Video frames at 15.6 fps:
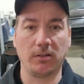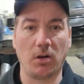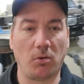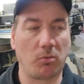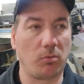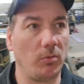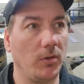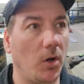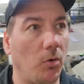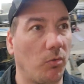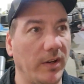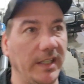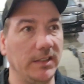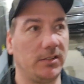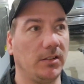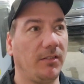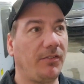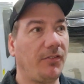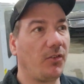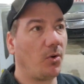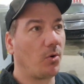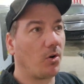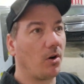No, no reason
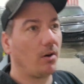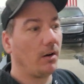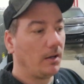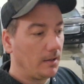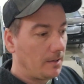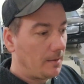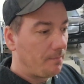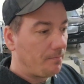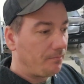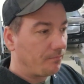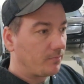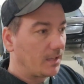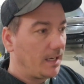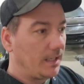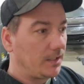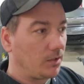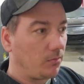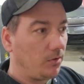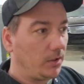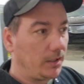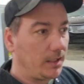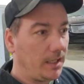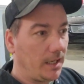for it to
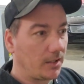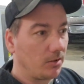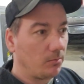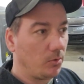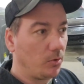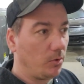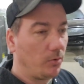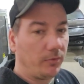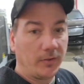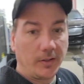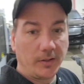really kick or move.